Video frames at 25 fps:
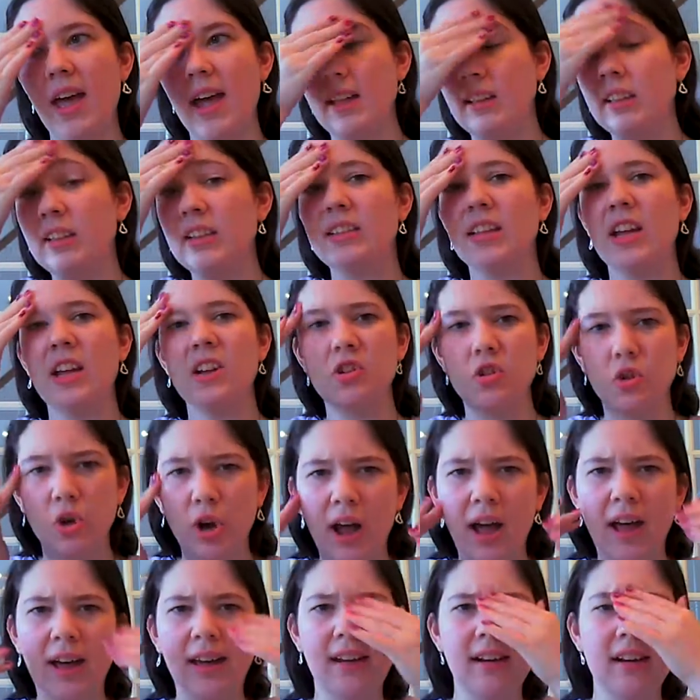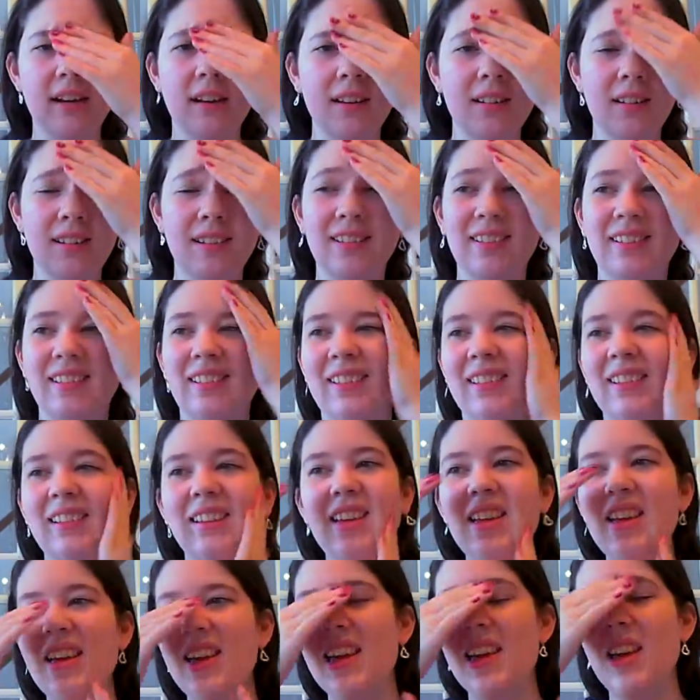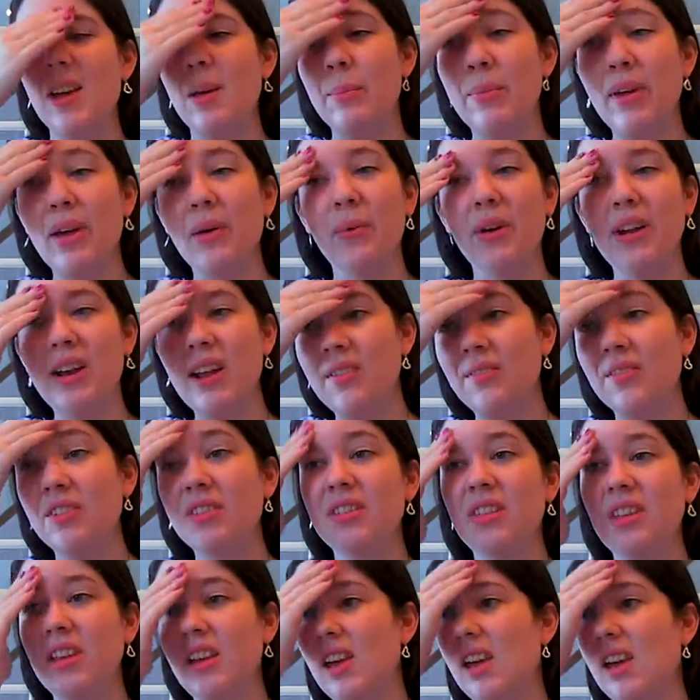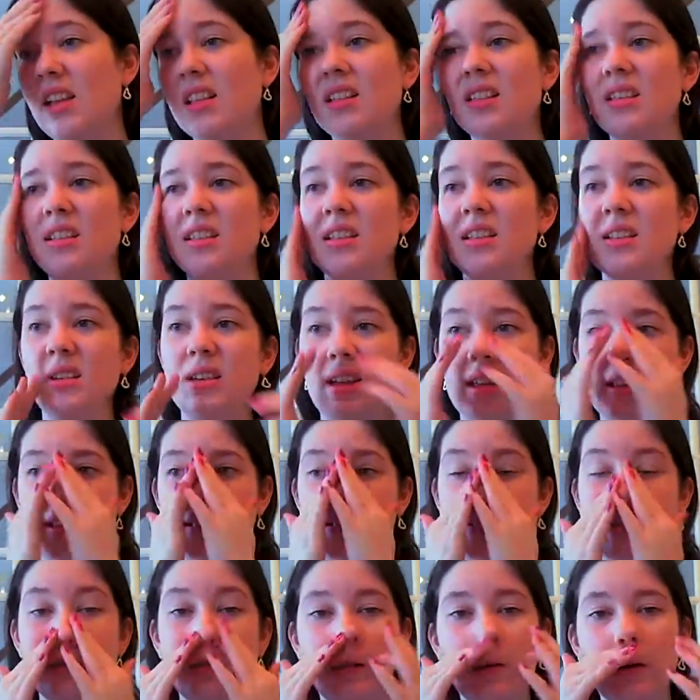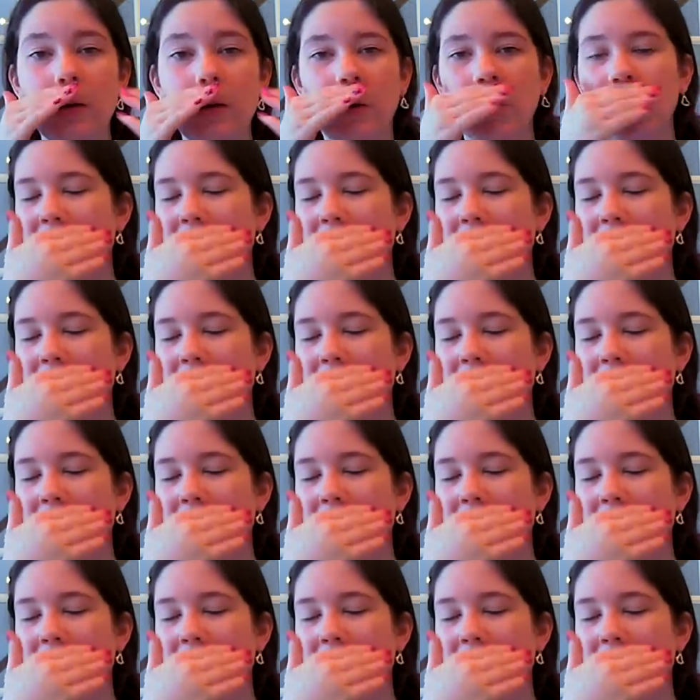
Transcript: At least I tried. But whatever the concealer,